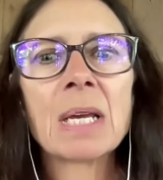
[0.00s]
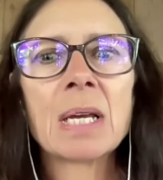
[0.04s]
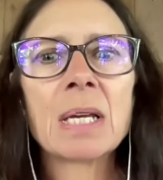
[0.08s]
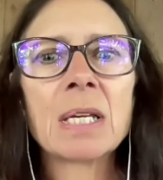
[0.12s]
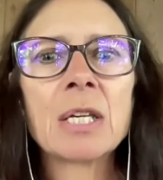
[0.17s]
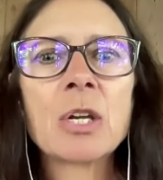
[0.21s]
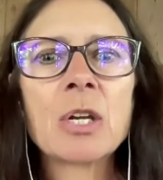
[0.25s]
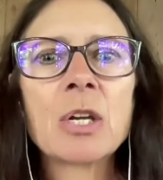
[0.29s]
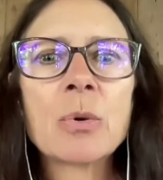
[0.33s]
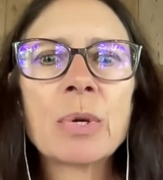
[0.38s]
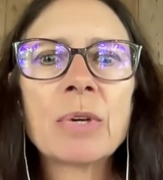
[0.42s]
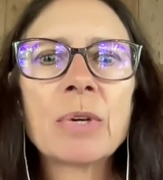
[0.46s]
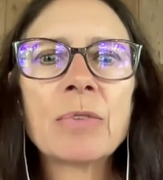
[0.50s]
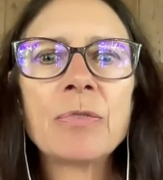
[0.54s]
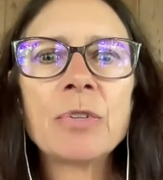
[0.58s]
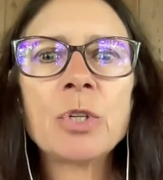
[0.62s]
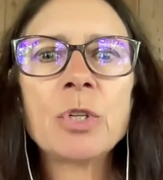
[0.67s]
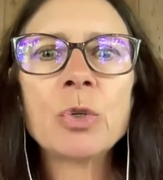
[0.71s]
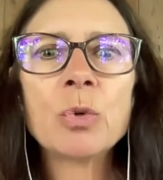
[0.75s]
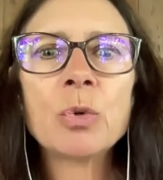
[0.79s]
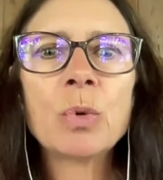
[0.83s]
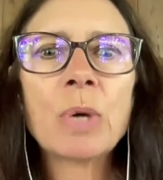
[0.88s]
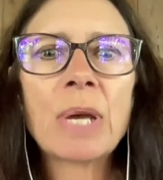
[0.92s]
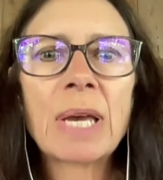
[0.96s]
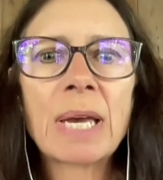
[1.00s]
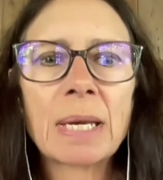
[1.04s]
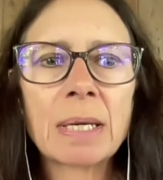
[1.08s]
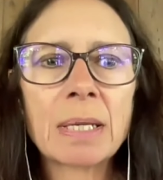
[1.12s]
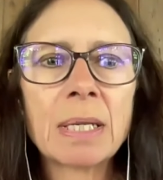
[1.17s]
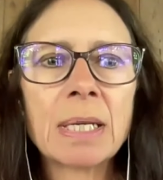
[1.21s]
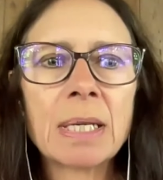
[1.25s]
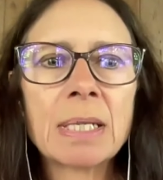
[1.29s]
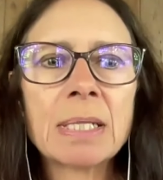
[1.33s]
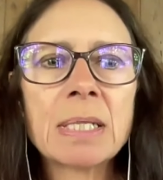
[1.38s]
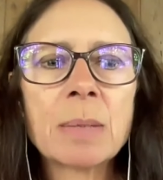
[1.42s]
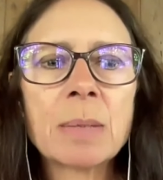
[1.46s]
if you
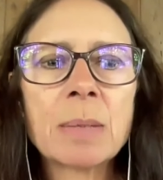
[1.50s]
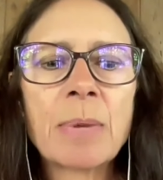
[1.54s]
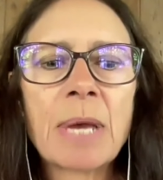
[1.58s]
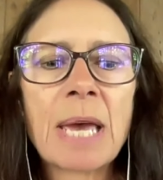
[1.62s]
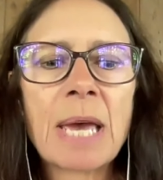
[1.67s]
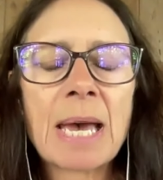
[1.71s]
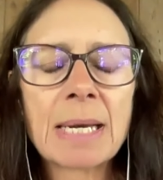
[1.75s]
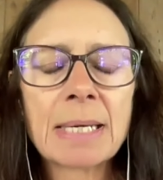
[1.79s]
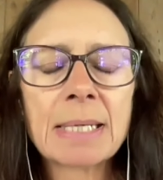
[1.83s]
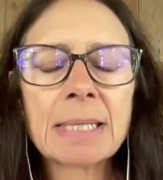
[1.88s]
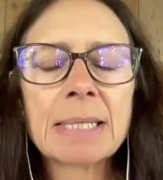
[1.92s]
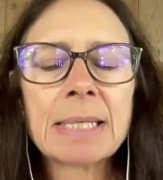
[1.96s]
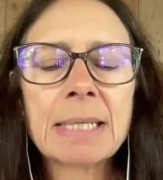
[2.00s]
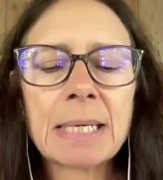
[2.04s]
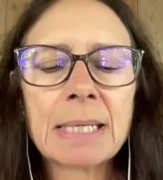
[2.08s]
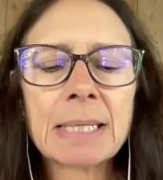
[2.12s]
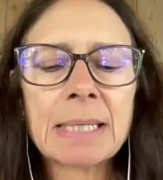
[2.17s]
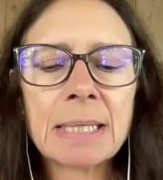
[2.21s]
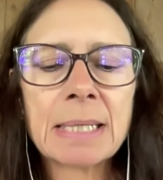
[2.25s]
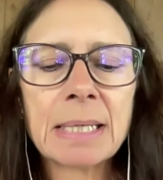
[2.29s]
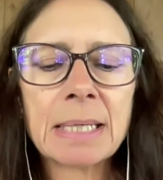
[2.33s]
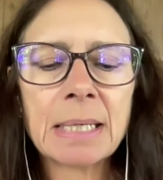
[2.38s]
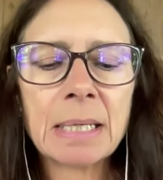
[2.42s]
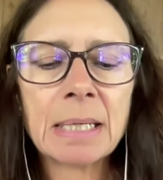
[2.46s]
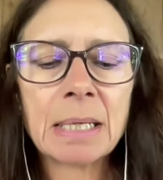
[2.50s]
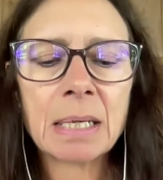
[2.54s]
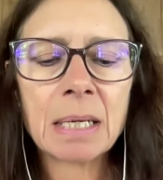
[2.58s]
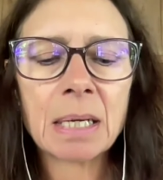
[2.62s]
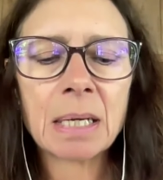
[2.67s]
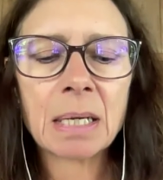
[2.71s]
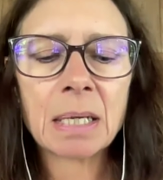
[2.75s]
end up accessing